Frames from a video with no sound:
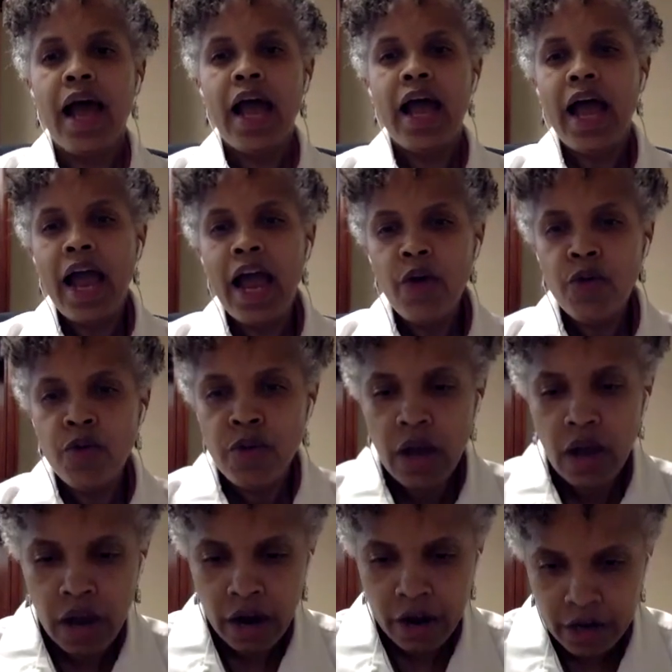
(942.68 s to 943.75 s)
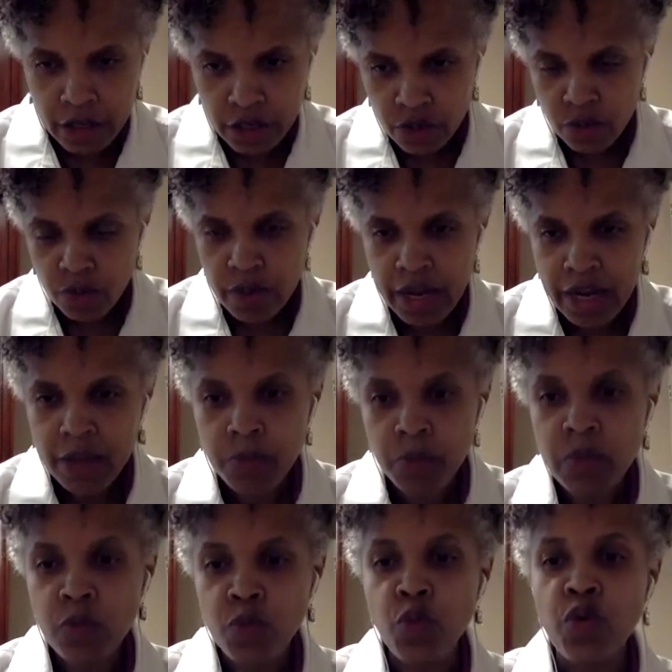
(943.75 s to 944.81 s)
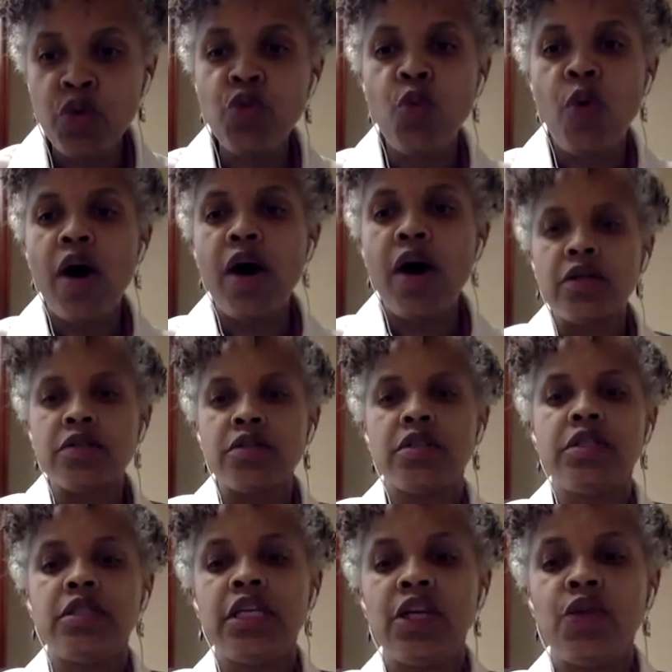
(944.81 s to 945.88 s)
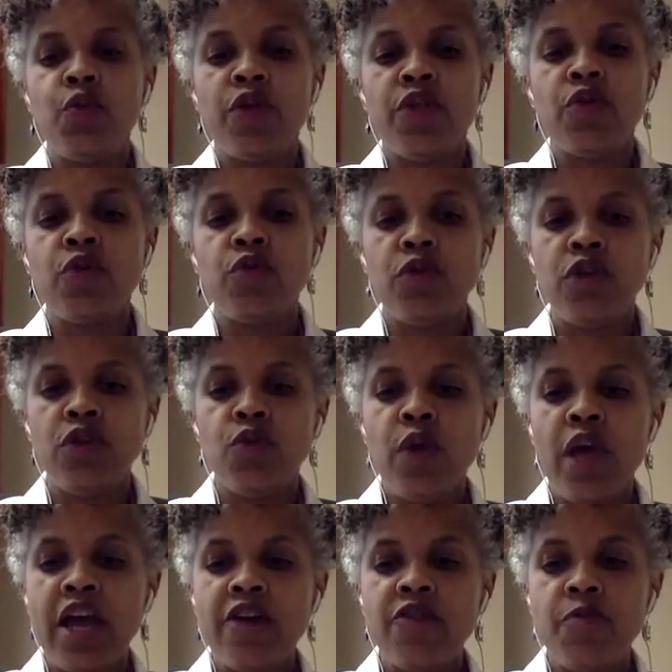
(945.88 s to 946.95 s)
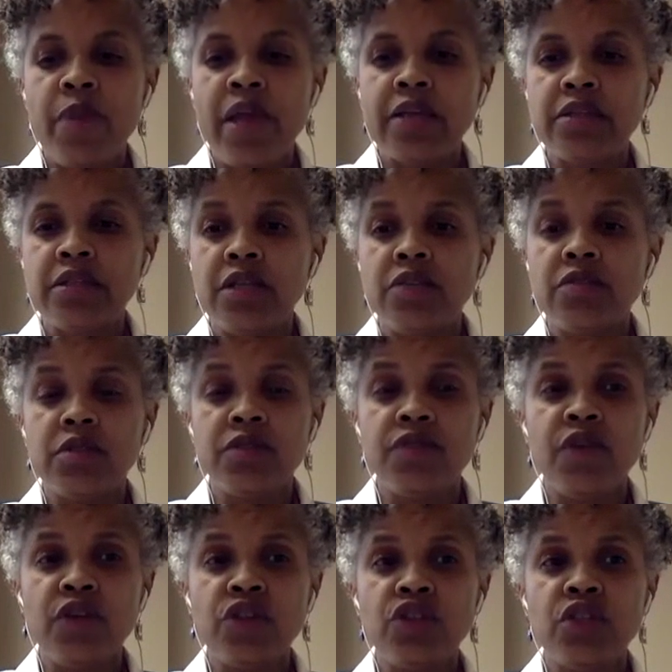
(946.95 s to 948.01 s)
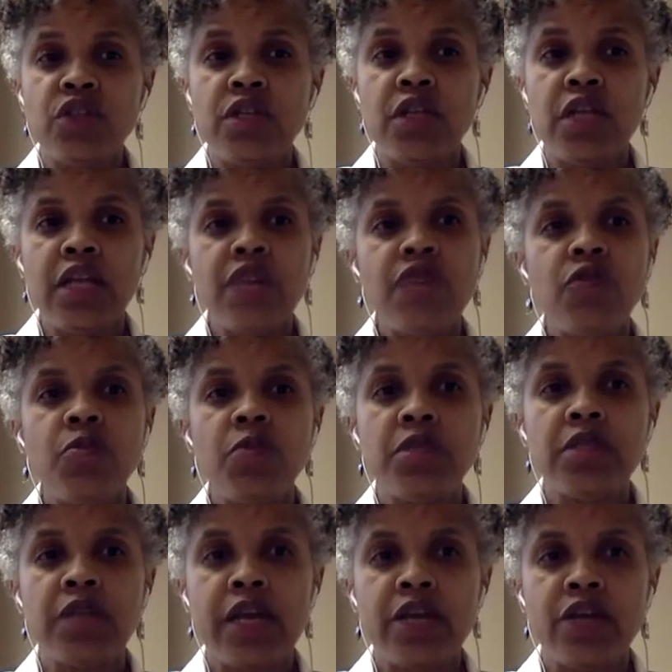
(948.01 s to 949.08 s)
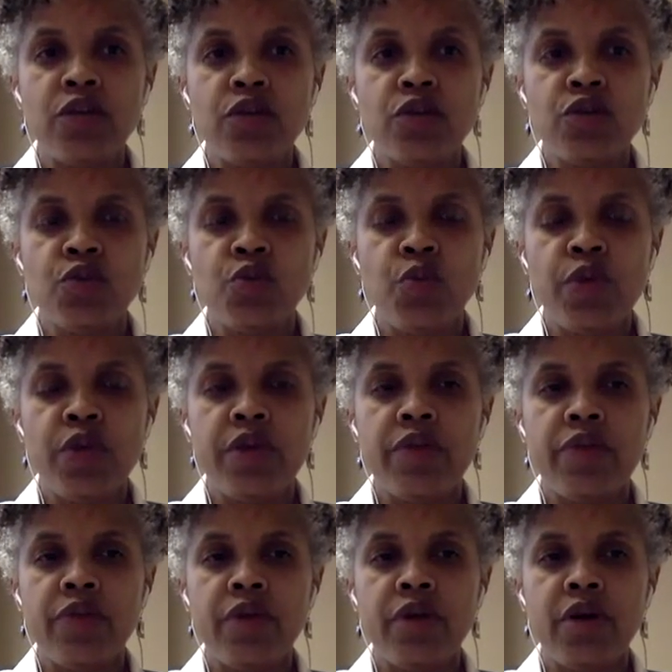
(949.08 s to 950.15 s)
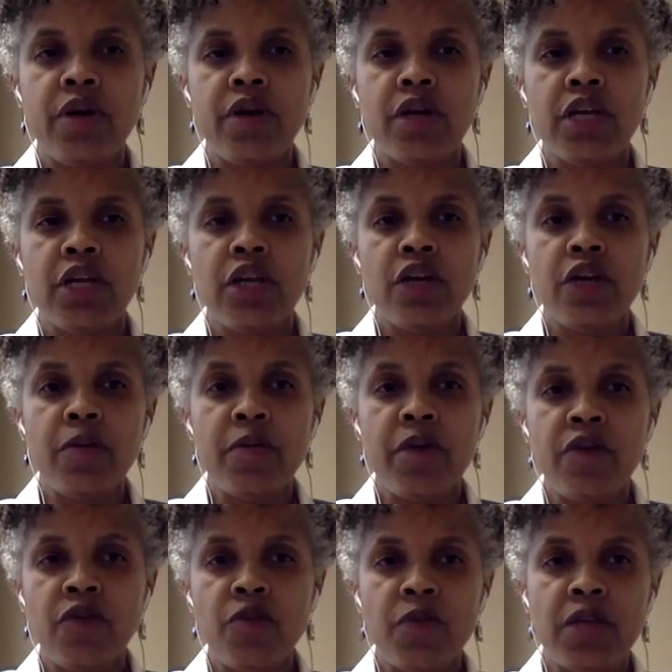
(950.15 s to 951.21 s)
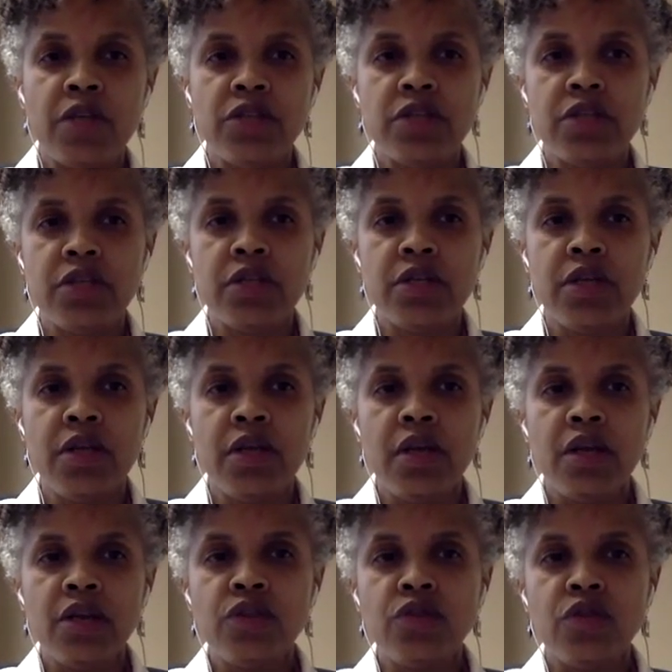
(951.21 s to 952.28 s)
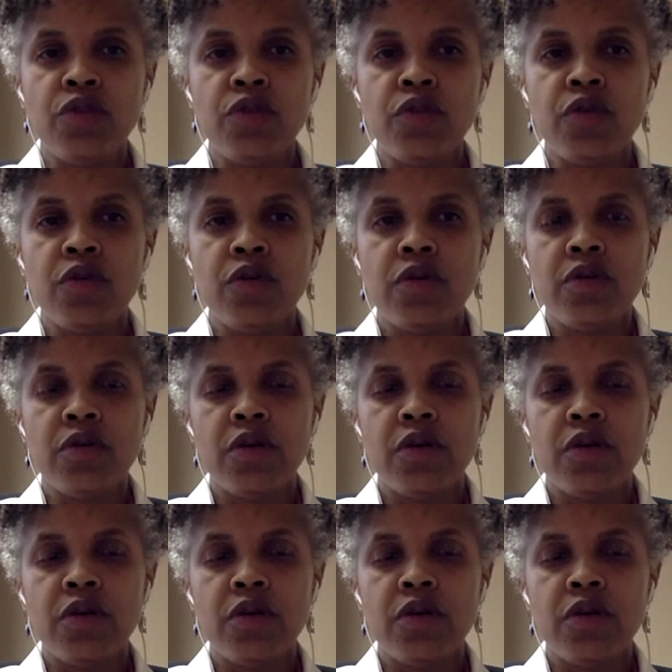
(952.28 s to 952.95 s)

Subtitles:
I would argue that it would be worthwhile seeing whether you have mast cell dysfunction if you've been diagnosed with Chiari malformation, cervical